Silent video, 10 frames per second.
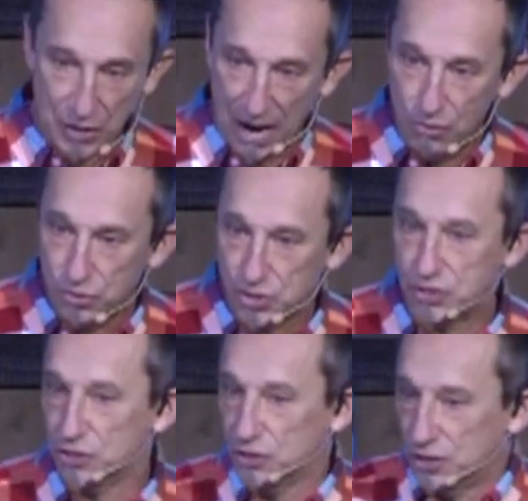
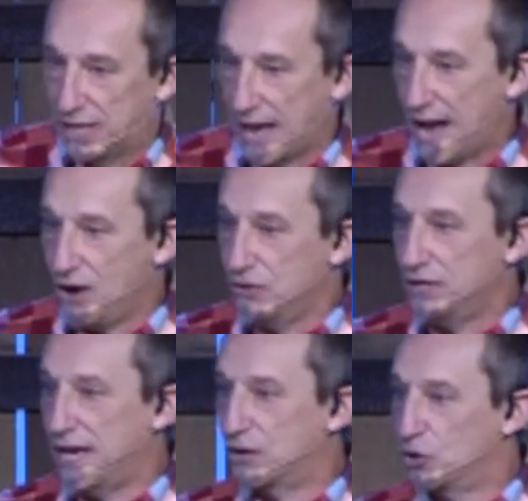doused her
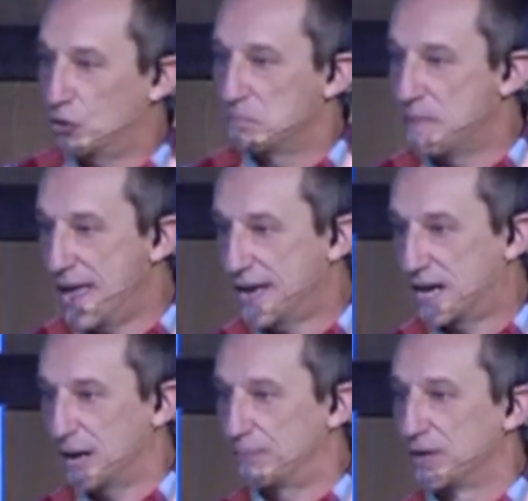gown and her
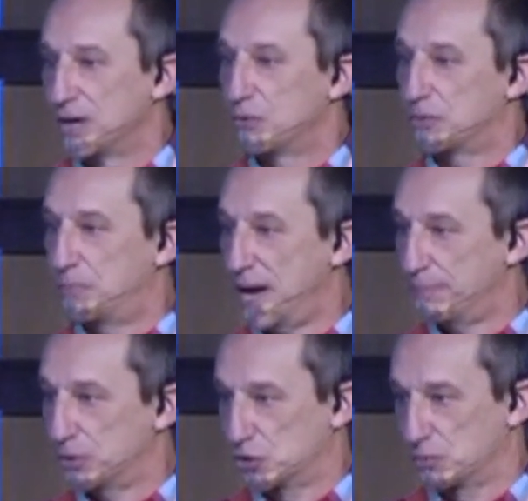makeup with
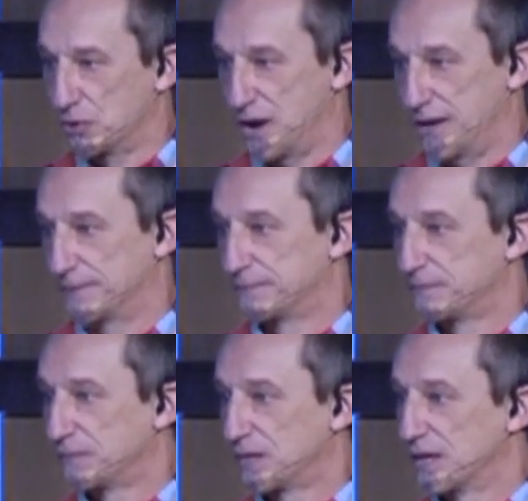pepper spray.
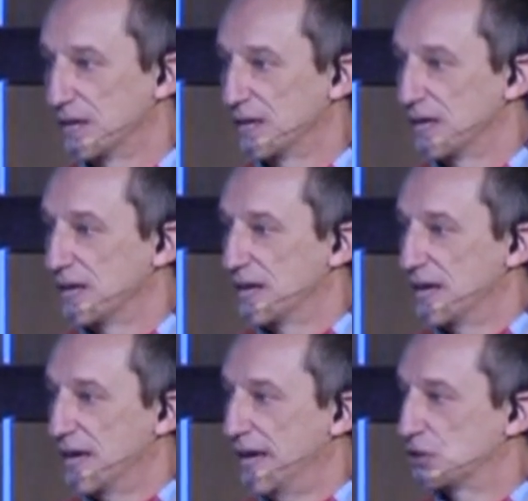
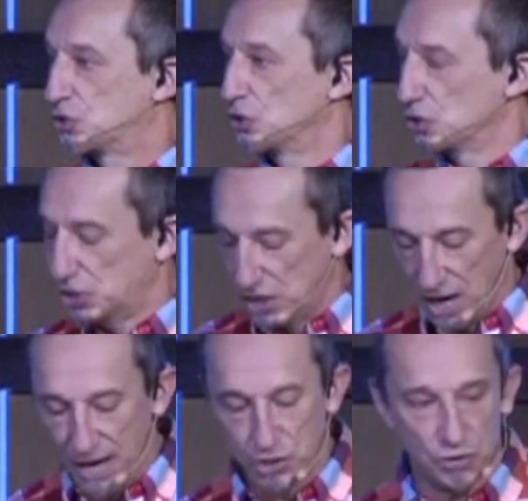And so she
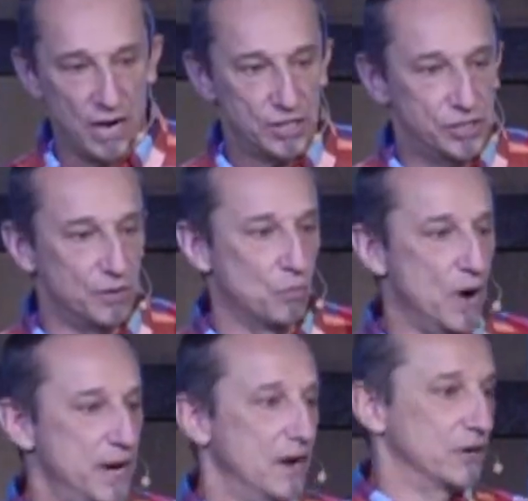got dressed and
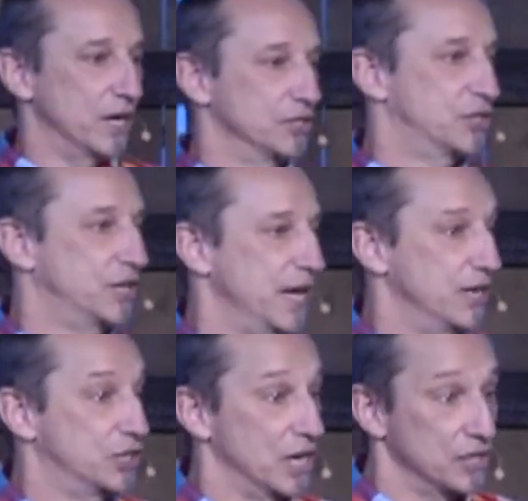went out on
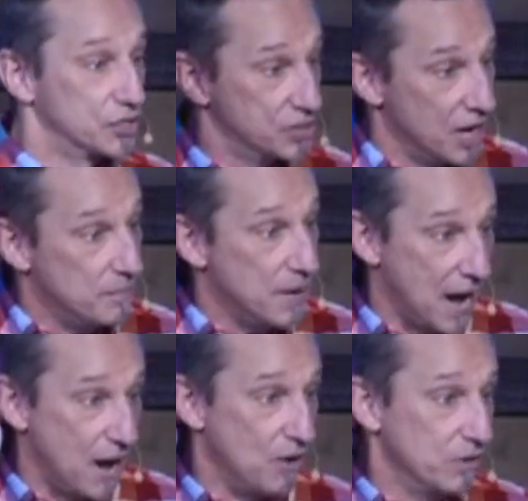stage, and
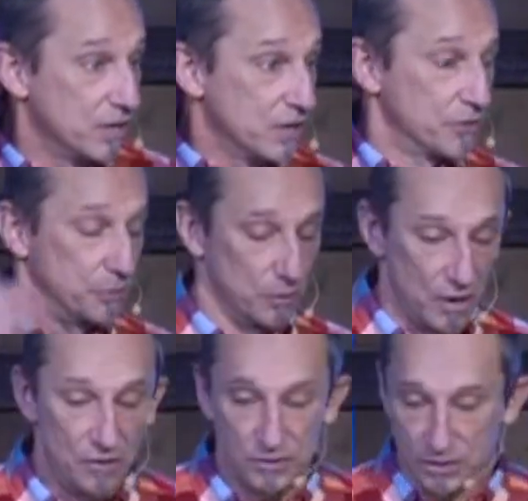somehow,
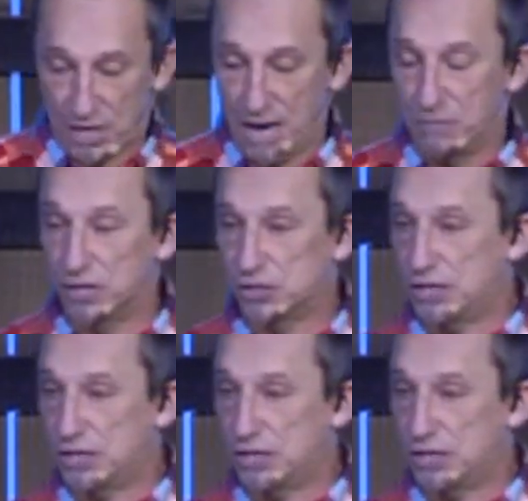throughout the time on